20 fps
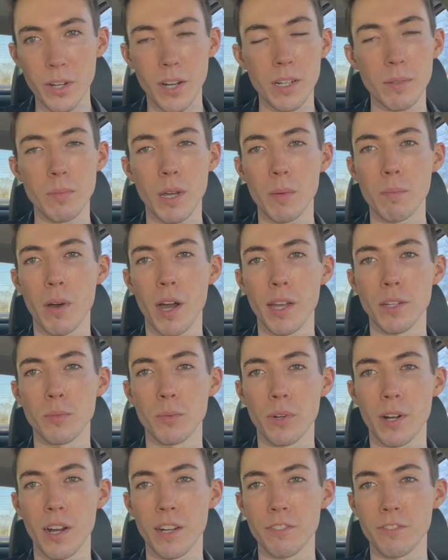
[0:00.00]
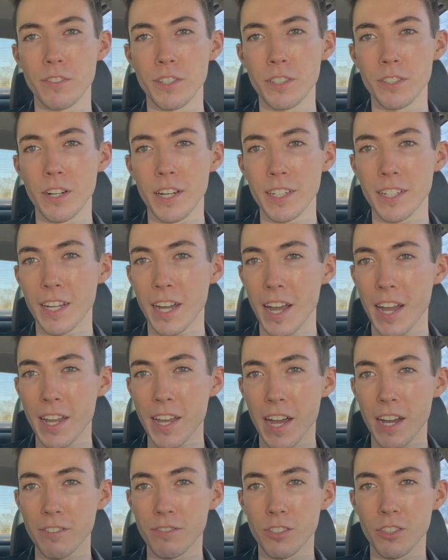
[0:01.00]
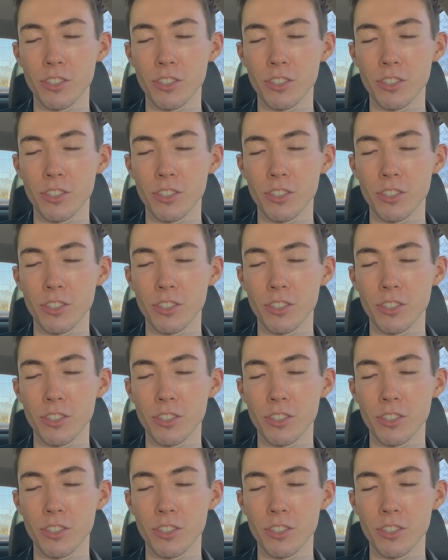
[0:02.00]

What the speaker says: on in my mind where I feel like I have